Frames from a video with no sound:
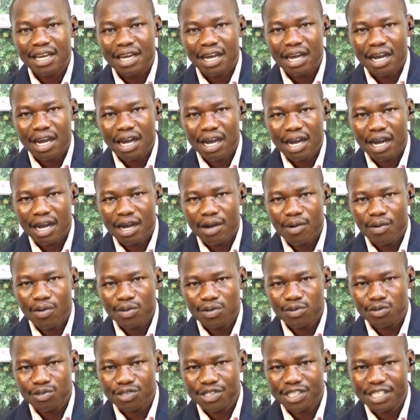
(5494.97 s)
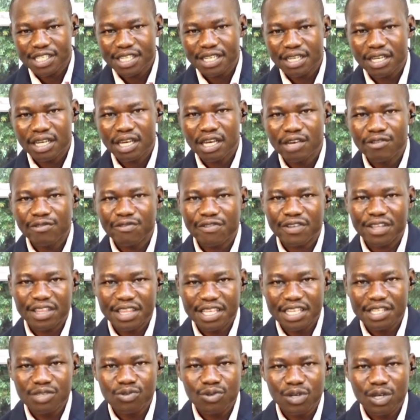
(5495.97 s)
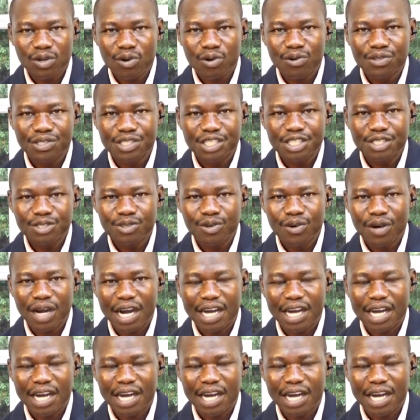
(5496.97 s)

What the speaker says: to see if this will continue,